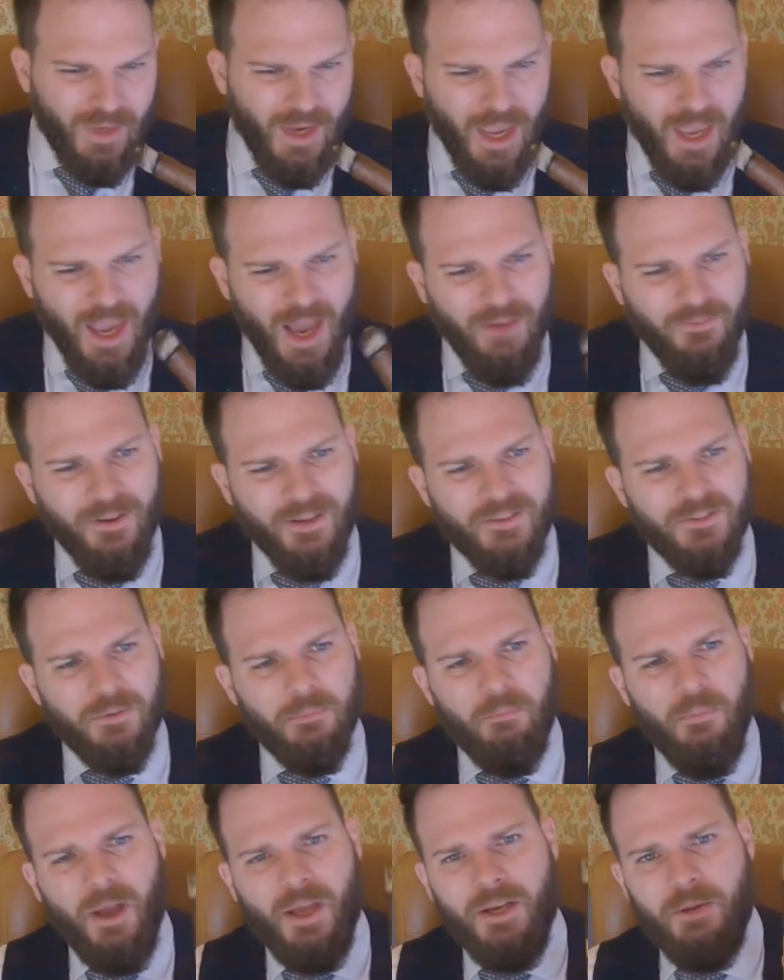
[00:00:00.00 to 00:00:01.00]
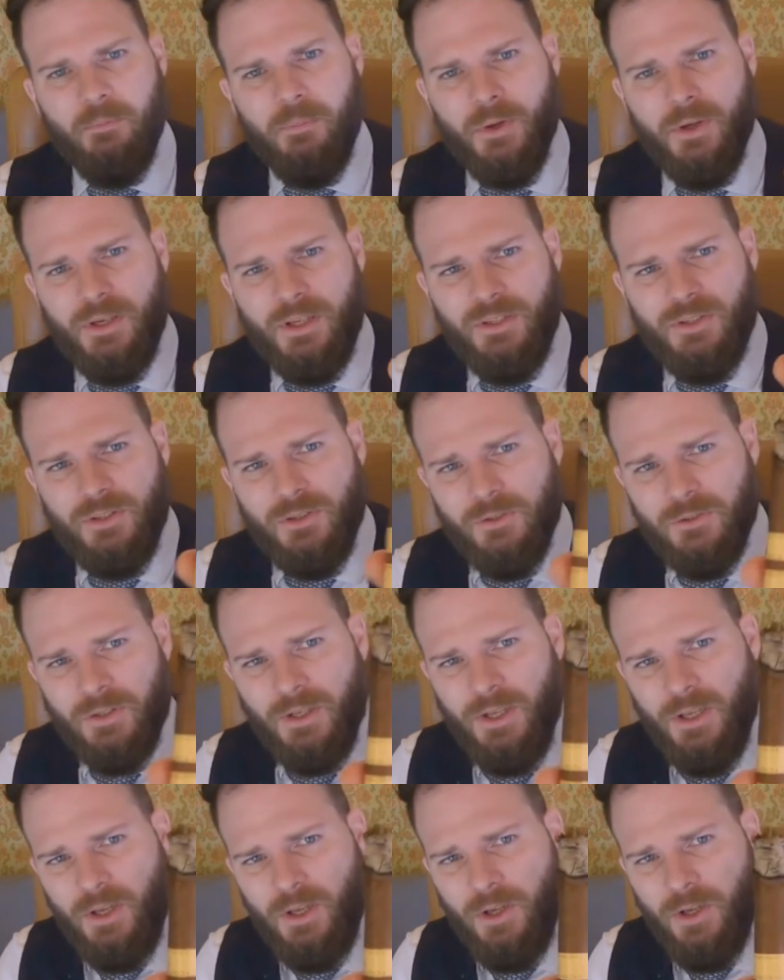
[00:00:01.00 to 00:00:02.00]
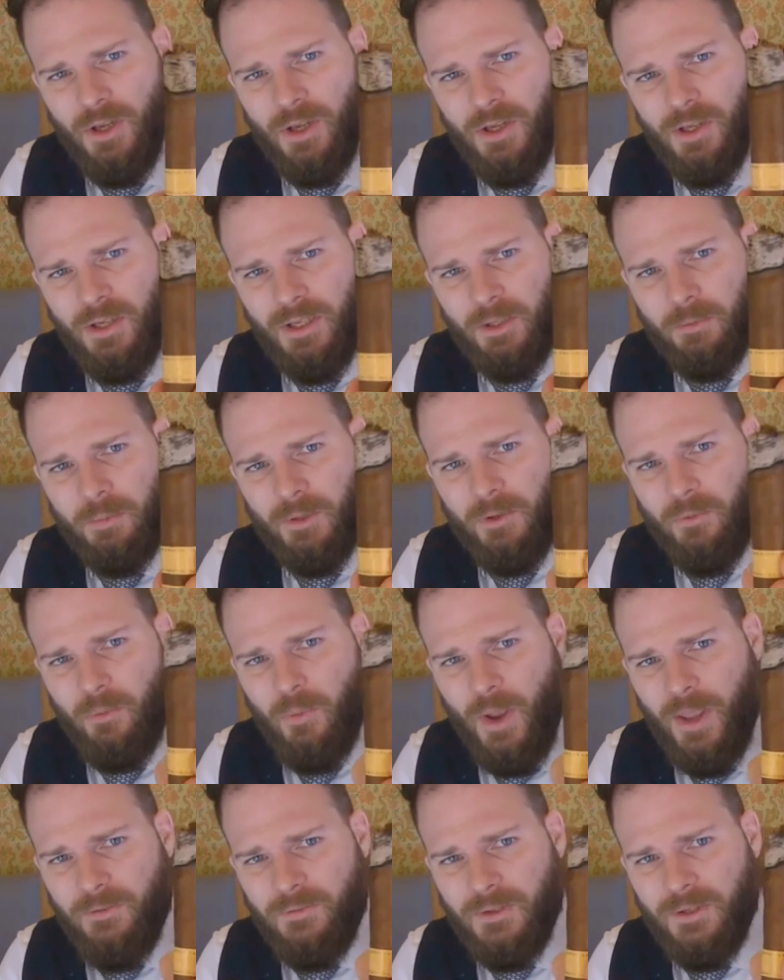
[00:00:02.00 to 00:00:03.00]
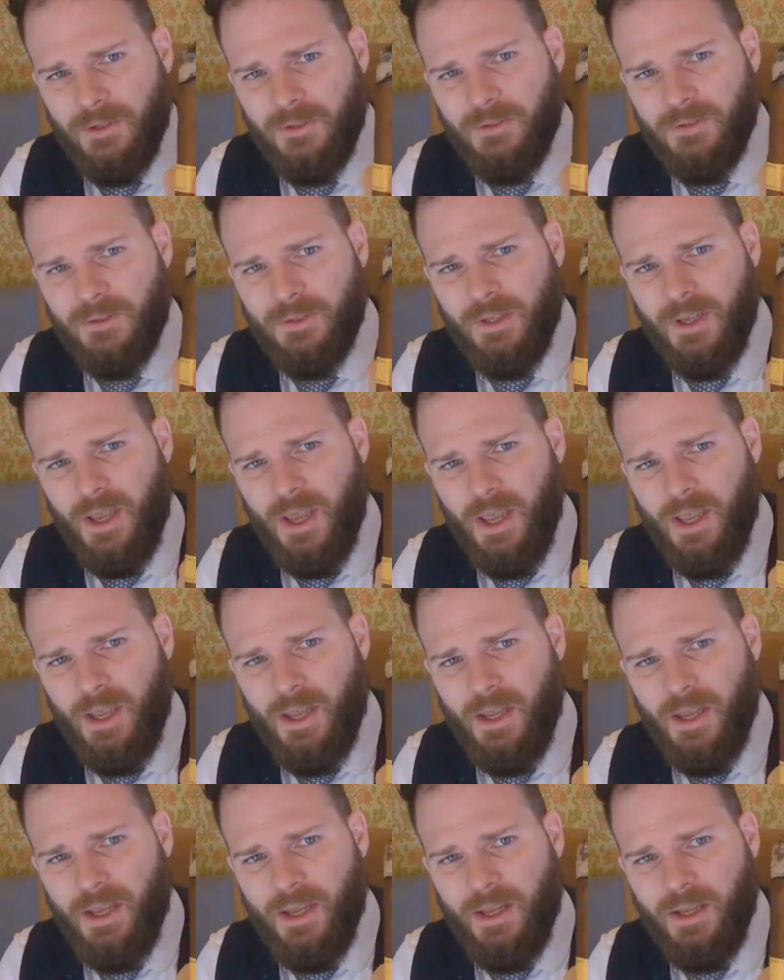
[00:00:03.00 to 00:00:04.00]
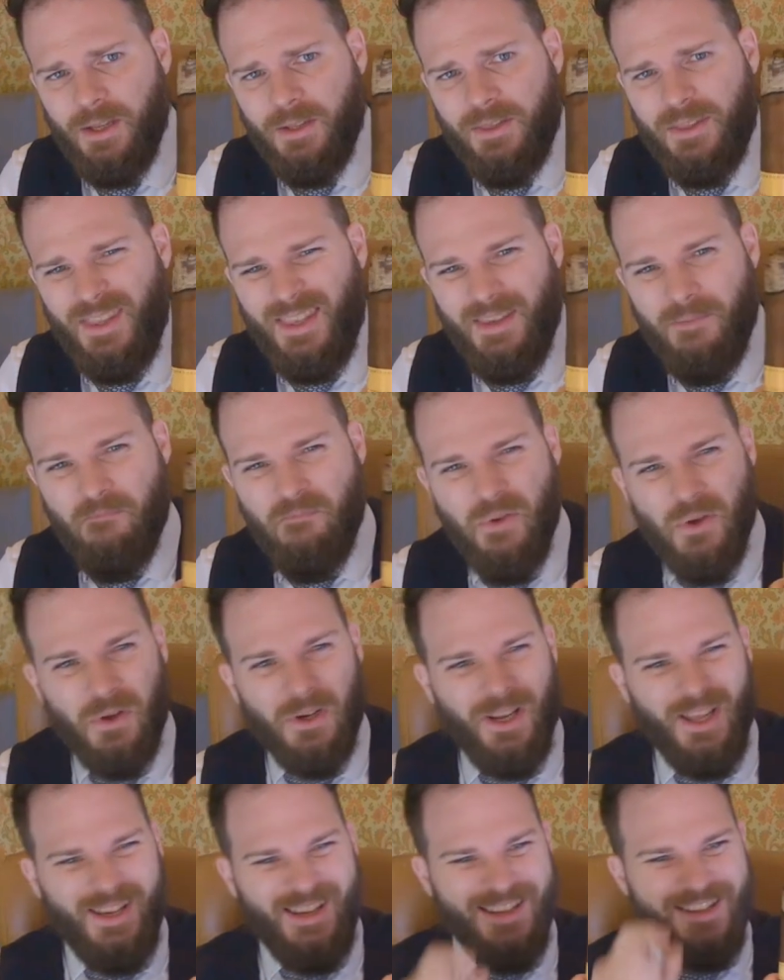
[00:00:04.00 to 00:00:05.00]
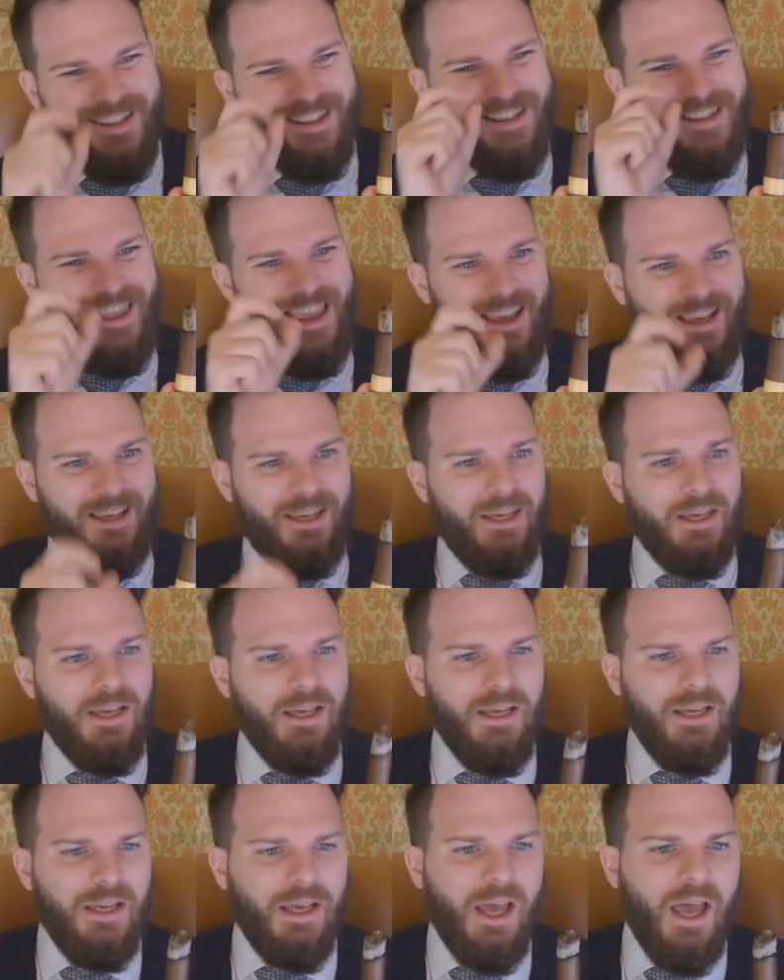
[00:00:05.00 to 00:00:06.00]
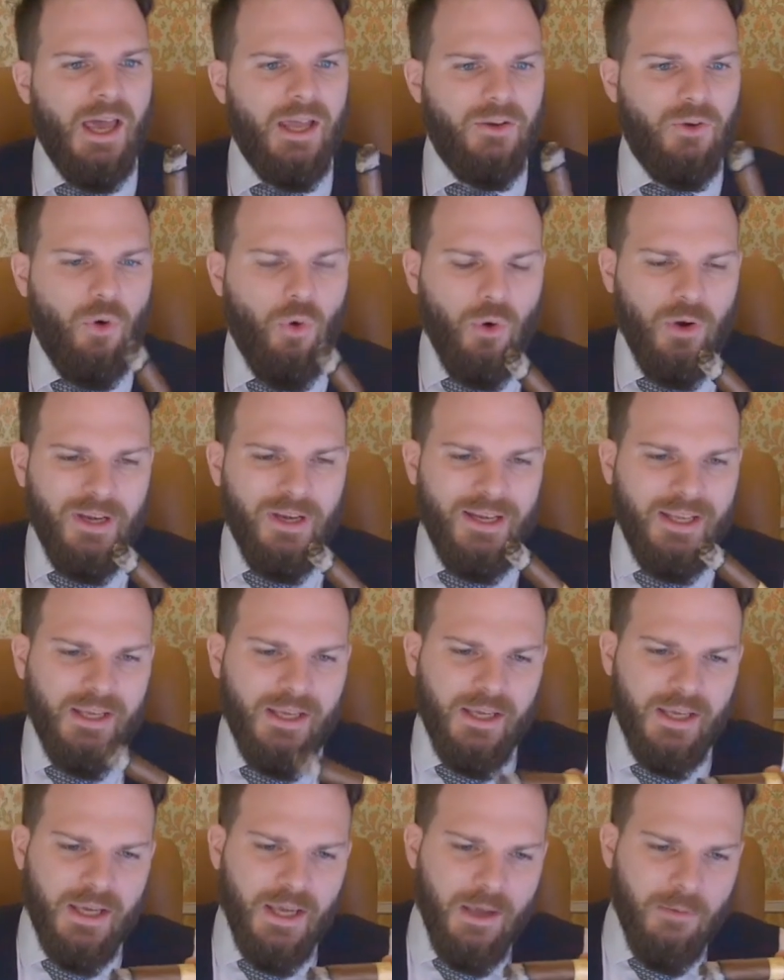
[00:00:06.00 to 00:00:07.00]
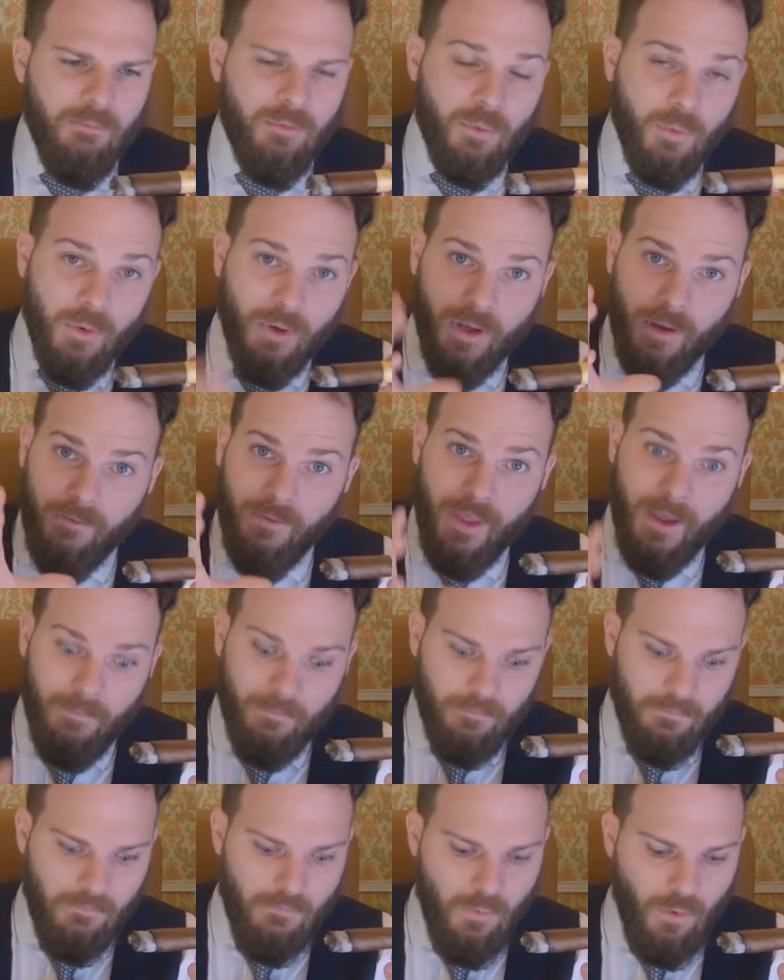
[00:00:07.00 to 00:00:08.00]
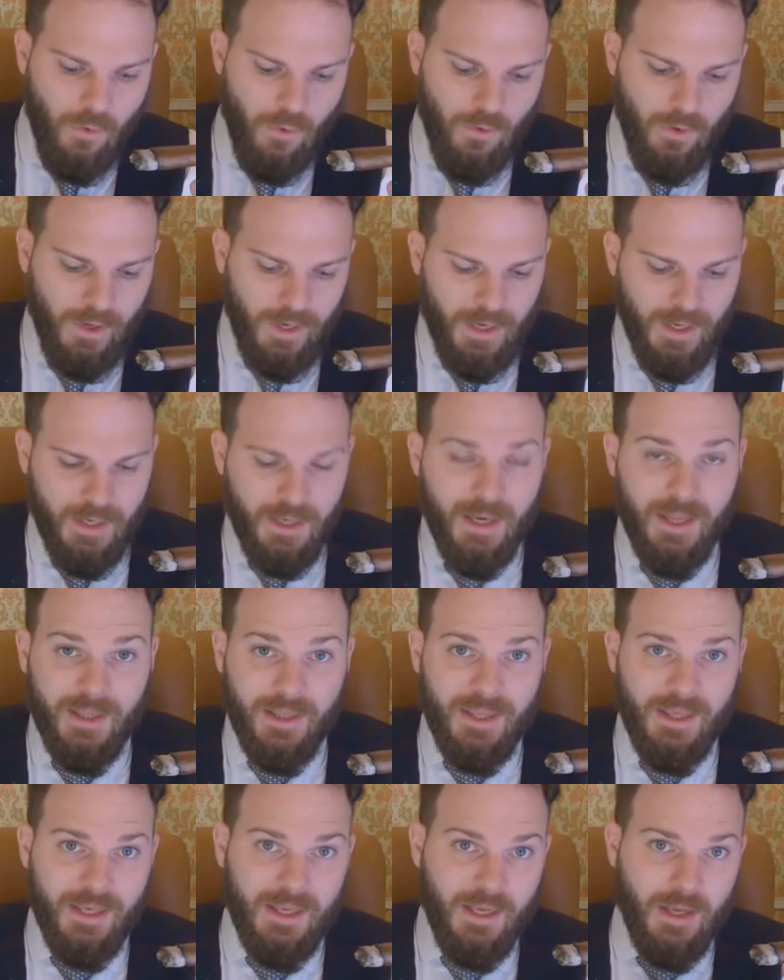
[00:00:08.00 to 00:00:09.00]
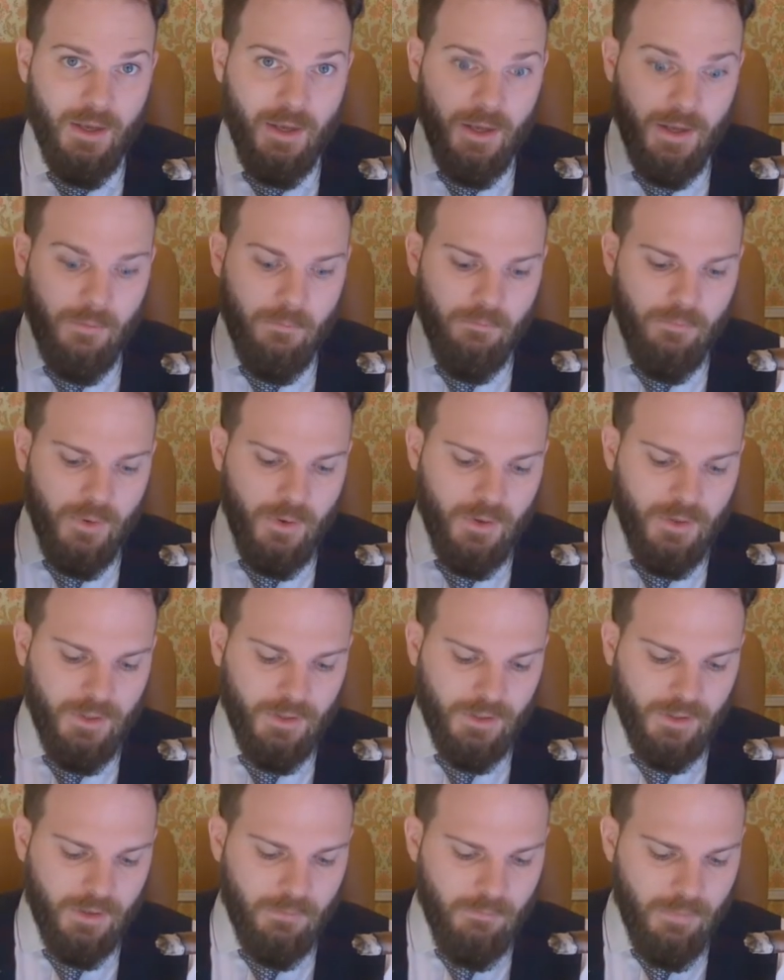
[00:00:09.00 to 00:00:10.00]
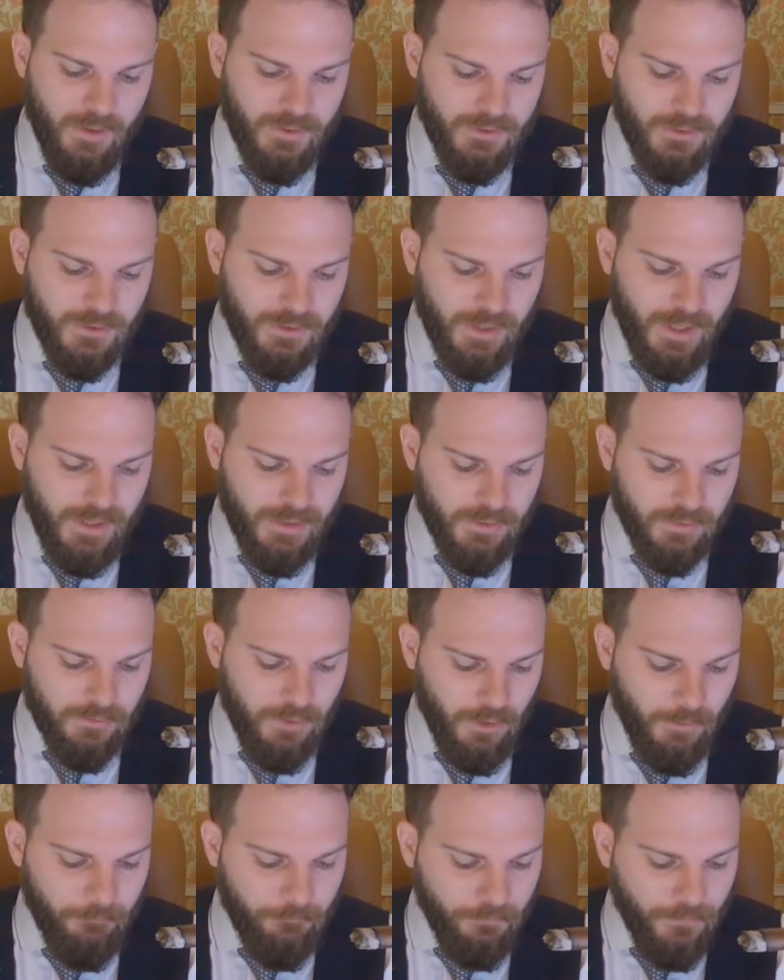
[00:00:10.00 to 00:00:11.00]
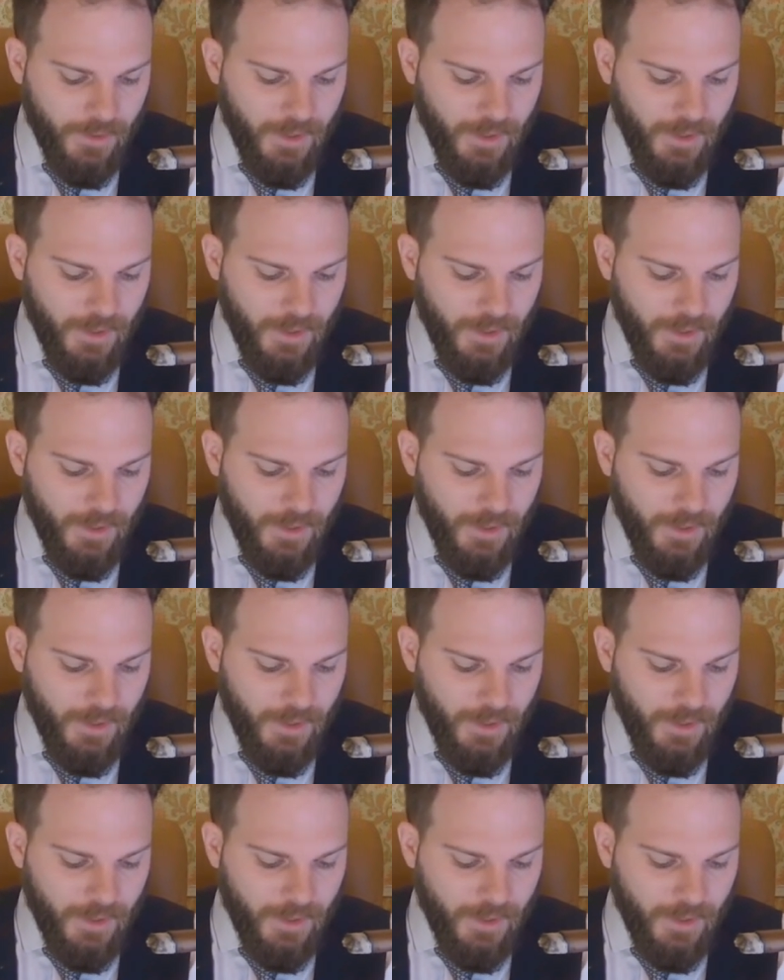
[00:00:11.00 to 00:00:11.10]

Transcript: I have had some minor burn issues, a little bit of waviness. The burn line is thick and oily, but we'll cover that more in the burn and combustion later on.